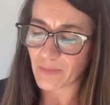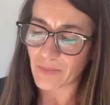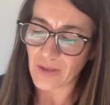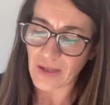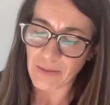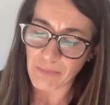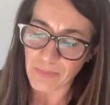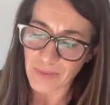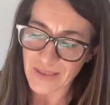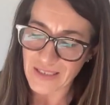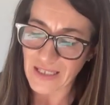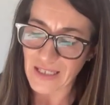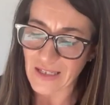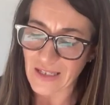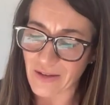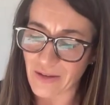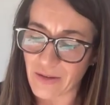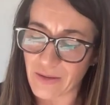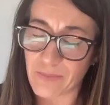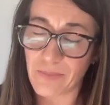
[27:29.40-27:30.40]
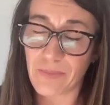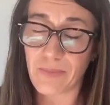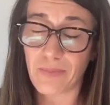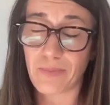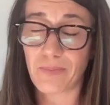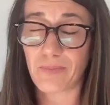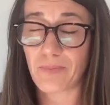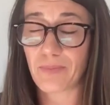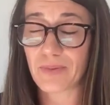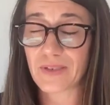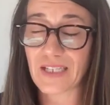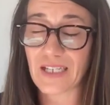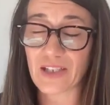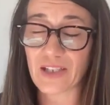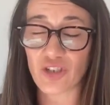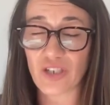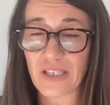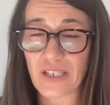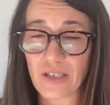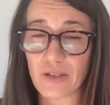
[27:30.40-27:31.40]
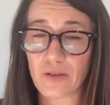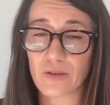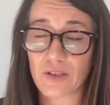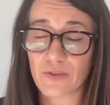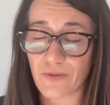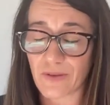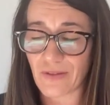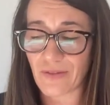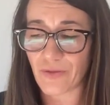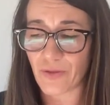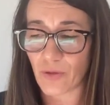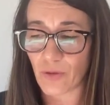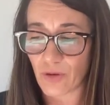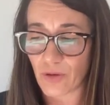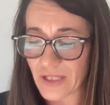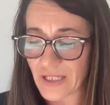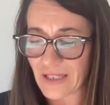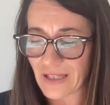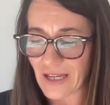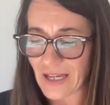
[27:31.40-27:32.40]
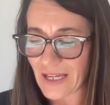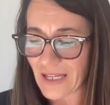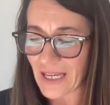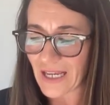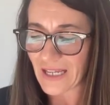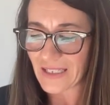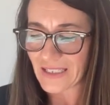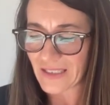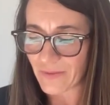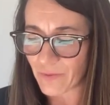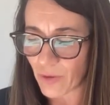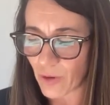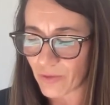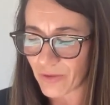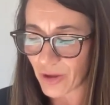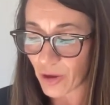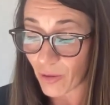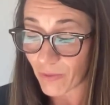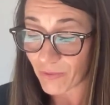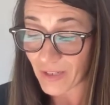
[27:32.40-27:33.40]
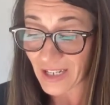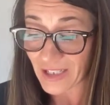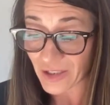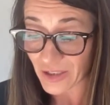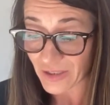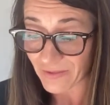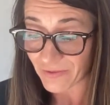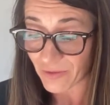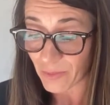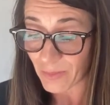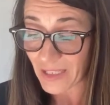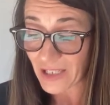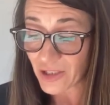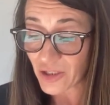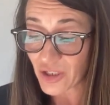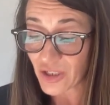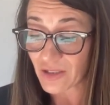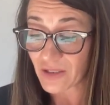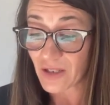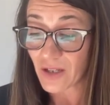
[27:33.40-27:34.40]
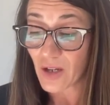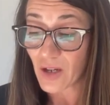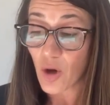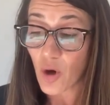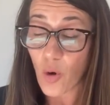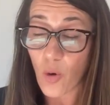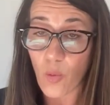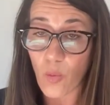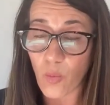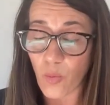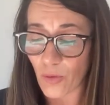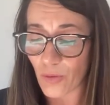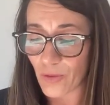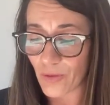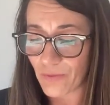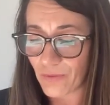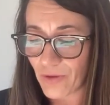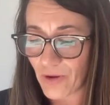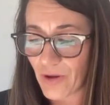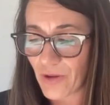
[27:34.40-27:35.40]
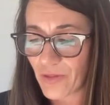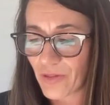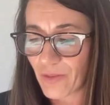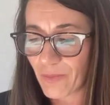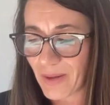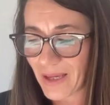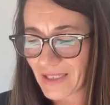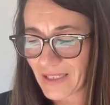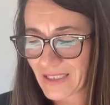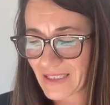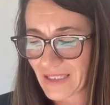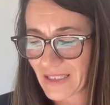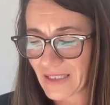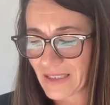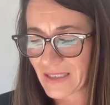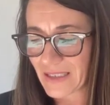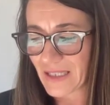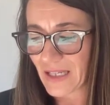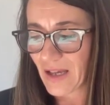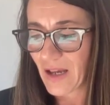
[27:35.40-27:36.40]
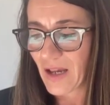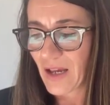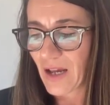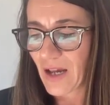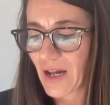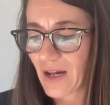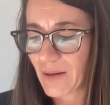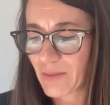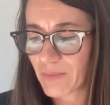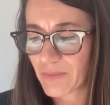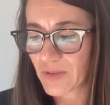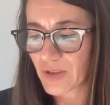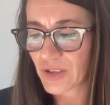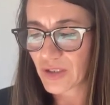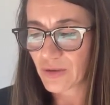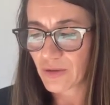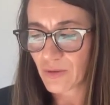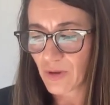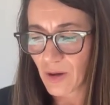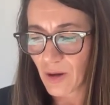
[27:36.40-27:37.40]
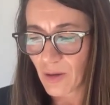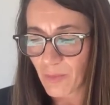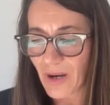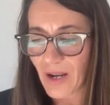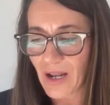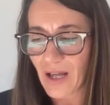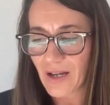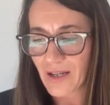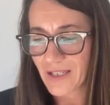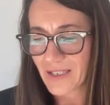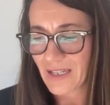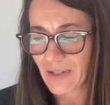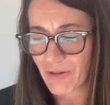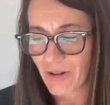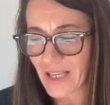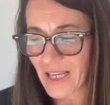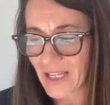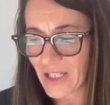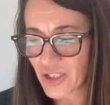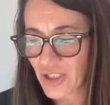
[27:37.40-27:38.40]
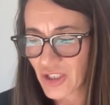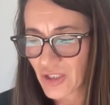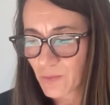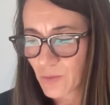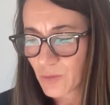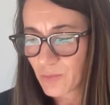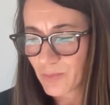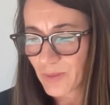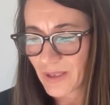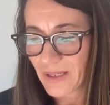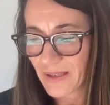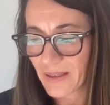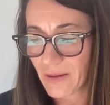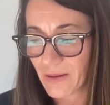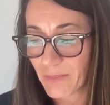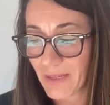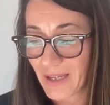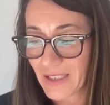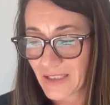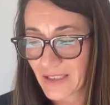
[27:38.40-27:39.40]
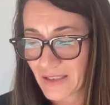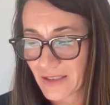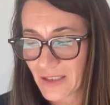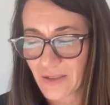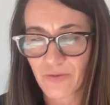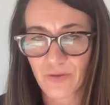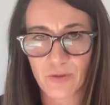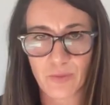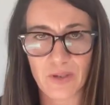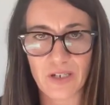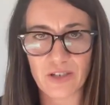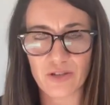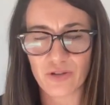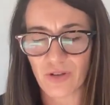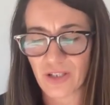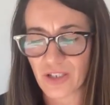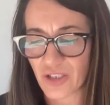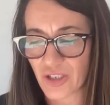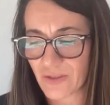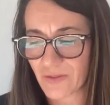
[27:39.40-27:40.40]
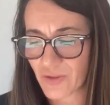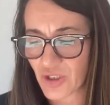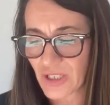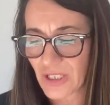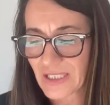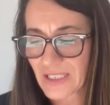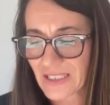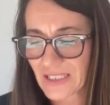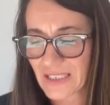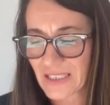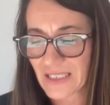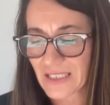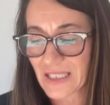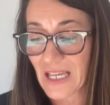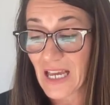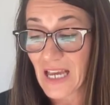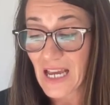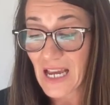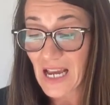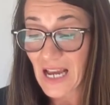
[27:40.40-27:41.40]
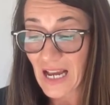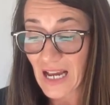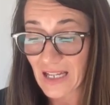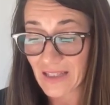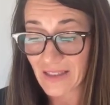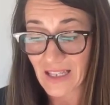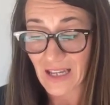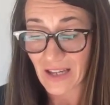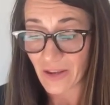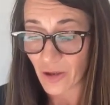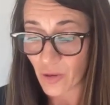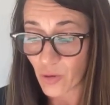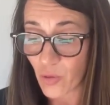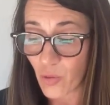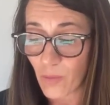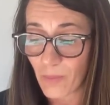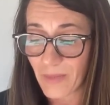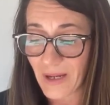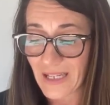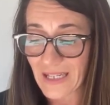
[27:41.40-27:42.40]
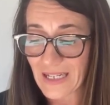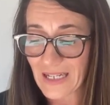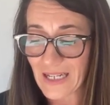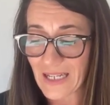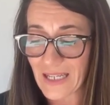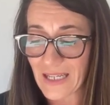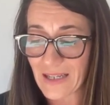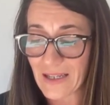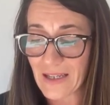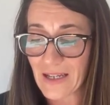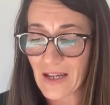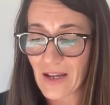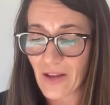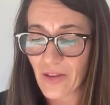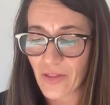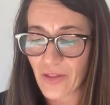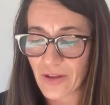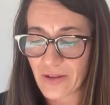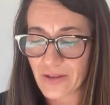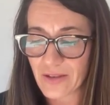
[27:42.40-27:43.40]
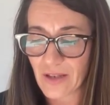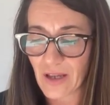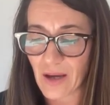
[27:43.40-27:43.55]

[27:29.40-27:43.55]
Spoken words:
in particular, potentially useful if you're looking at a case involving confidential information. One of the bases to apply a derogation would be the maintenance of administration of justice. And there the court made clear that